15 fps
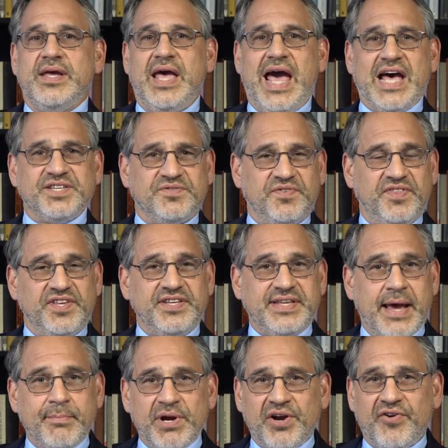As for the
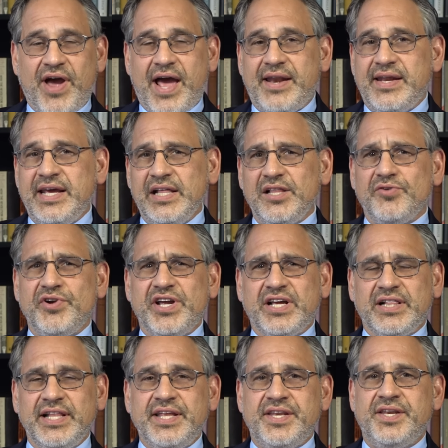Democrat Hillary
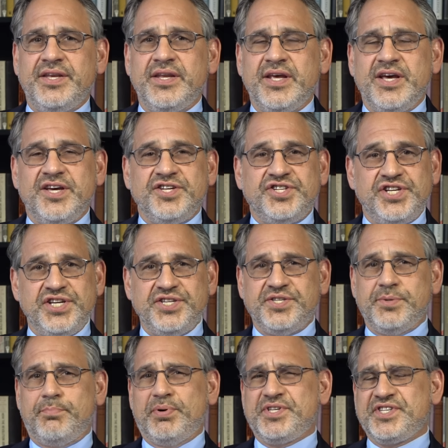Clinton, she is
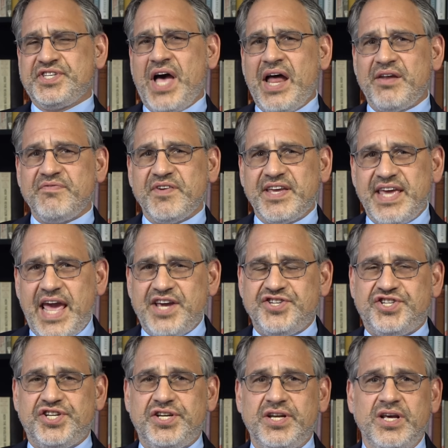the
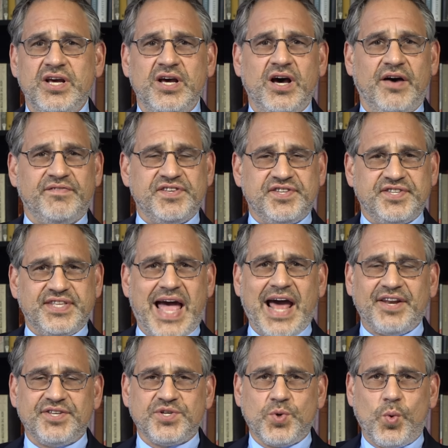personification of the
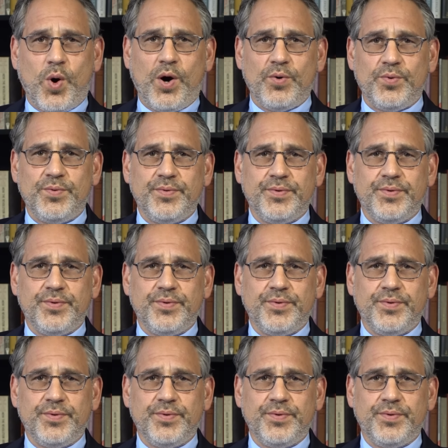status quo.